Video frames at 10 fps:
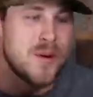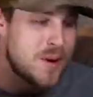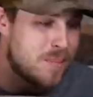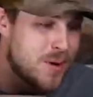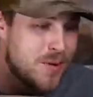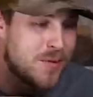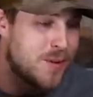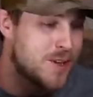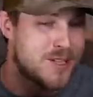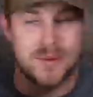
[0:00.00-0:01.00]
and improved
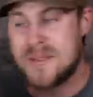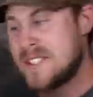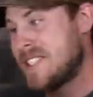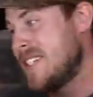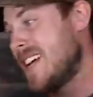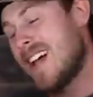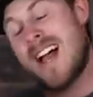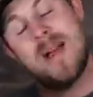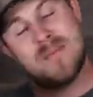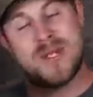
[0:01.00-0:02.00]
version, which
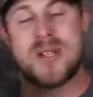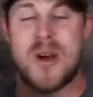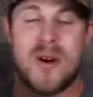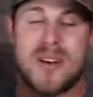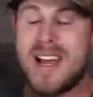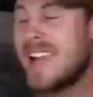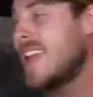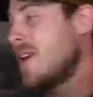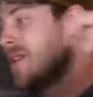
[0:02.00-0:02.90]
I'm stoked. I can't